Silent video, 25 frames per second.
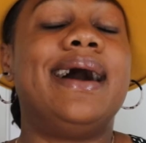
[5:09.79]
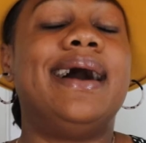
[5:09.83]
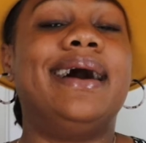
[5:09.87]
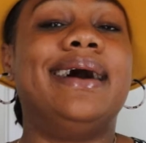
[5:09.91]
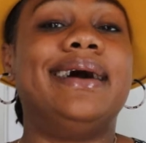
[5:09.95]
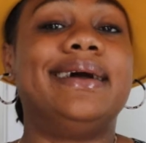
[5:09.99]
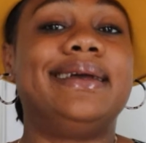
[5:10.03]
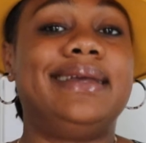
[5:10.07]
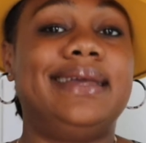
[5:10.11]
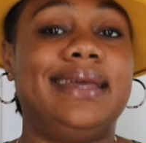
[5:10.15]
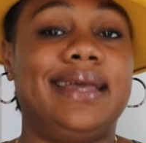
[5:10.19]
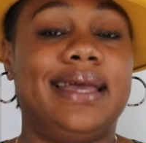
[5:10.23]

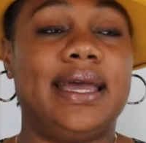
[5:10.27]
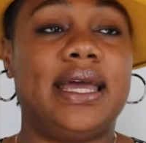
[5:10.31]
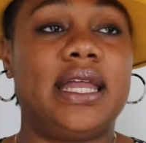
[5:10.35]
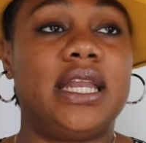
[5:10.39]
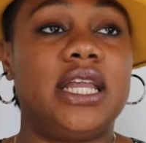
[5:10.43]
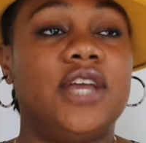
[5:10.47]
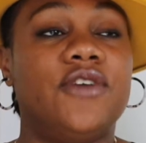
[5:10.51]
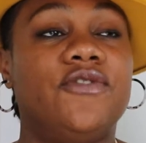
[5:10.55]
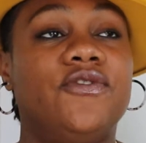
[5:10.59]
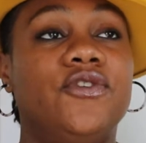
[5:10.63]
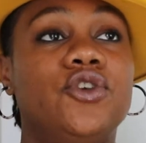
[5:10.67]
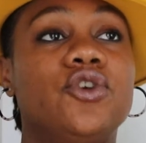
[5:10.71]
Again,
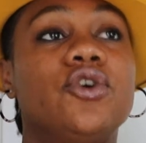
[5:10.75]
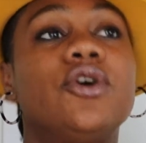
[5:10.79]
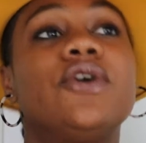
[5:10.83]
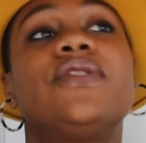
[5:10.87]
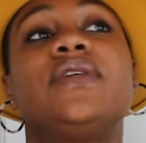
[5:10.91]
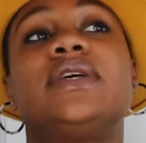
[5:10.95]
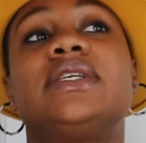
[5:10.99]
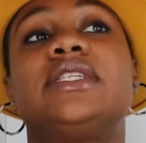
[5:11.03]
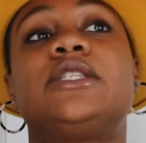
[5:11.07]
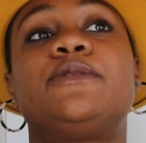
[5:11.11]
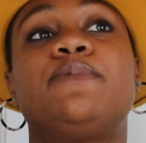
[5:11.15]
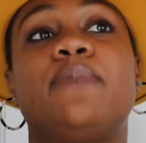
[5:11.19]
if you're
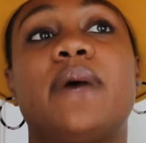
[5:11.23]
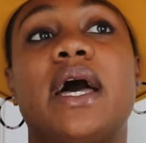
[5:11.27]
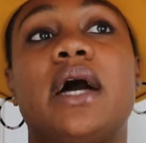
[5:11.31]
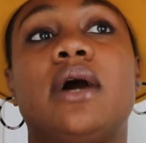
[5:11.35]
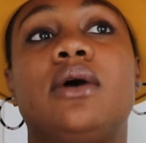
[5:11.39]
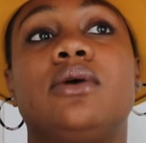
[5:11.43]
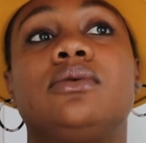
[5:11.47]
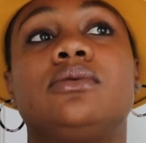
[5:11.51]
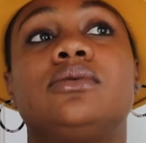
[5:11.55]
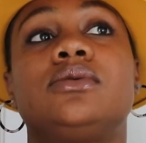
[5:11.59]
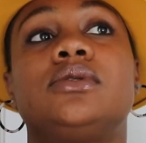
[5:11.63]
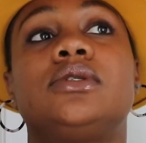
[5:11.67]
the
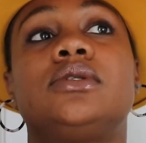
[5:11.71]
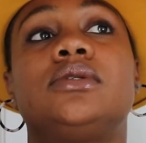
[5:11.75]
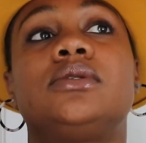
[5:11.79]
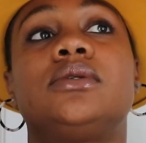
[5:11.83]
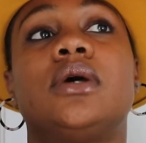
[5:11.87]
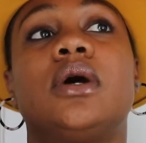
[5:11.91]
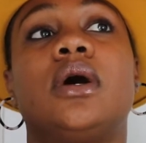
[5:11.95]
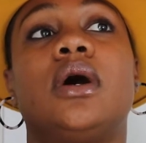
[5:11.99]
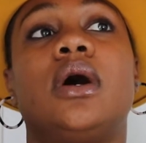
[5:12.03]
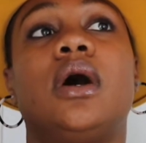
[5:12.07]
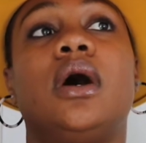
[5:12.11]
spouse